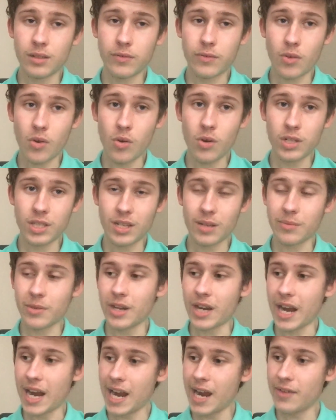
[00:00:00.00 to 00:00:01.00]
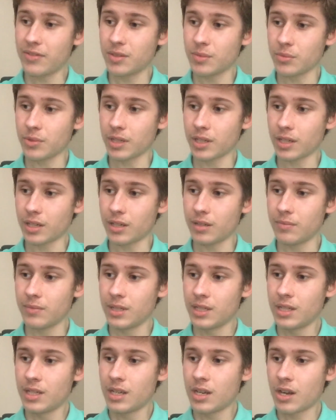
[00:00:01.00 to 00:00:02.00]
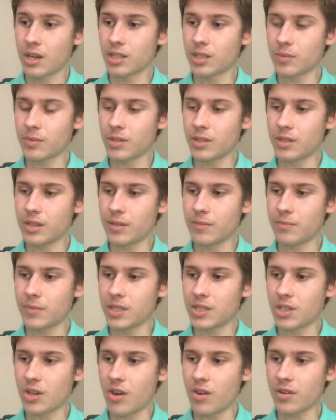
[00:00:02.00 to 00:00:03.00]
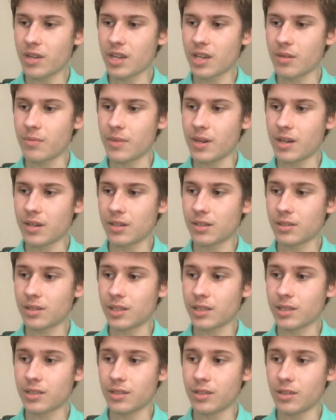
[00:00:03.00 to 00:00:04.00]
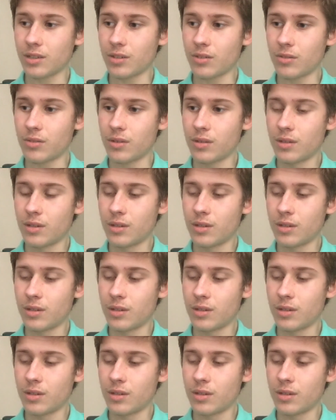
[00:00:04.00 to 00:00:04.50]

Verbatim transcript: of course I'm going to have to bring it up because I'm going to be talking about it like, you know,